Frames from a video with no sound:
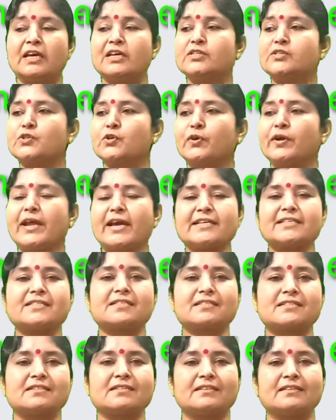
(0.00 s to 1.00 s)
So
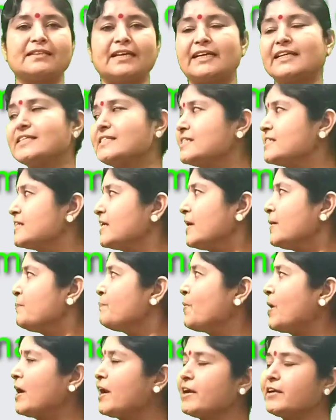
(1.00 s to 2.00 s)
next, that is
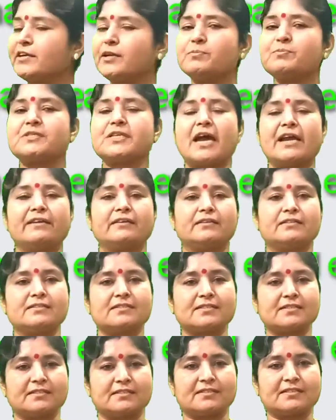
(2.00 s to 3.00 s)
imperative
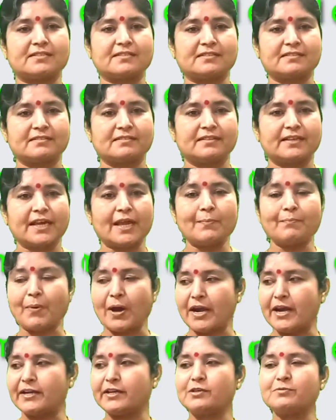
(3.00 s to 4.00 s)
sentences.
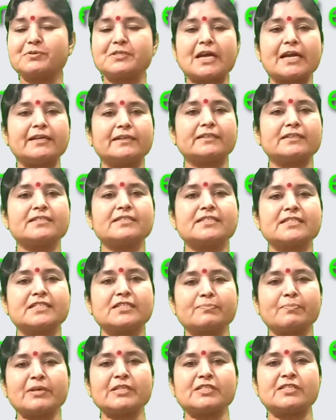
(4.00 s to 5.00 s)
Imperative
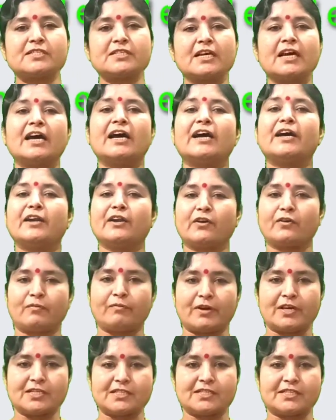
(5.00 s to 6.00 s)
sentences means
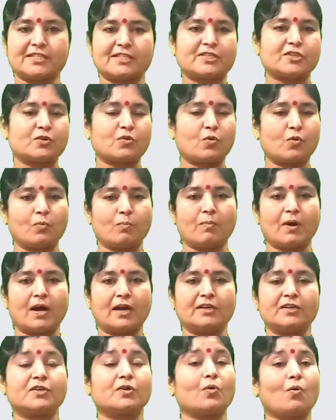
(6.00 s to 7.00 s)
request,
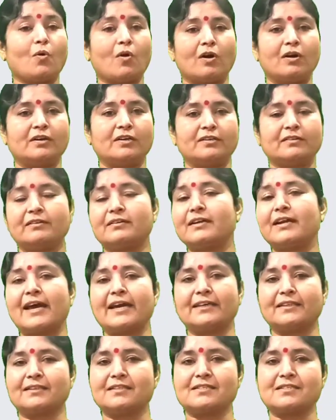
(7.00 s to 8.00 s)
command, order,
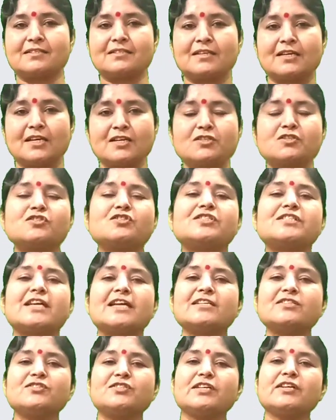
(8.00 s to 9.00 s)
like this. So
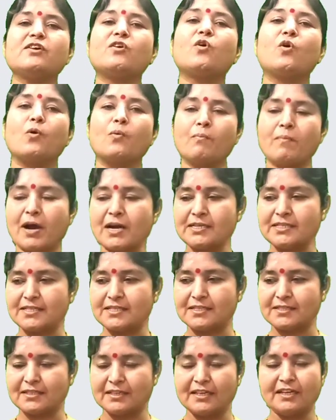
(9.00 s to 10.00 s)
changing
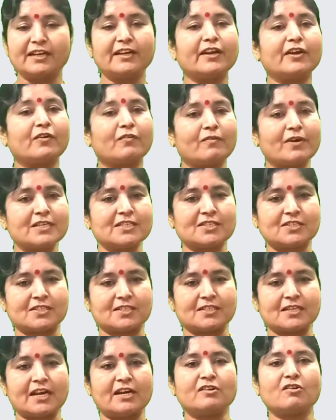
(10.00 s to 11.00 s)
commands,
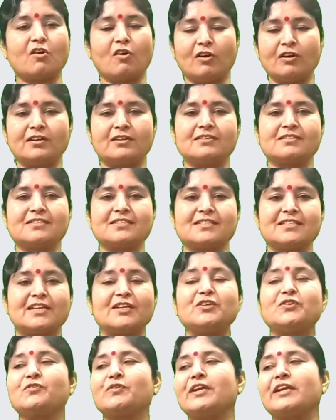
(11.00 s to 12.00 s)
requests and orders
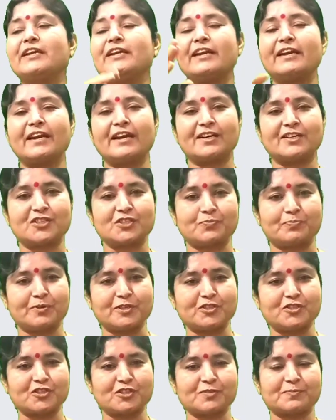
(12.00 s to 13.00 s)
into indirect
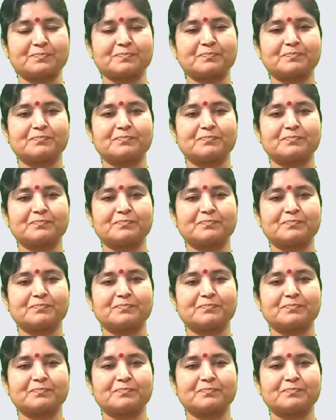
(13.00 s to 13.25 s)
speech.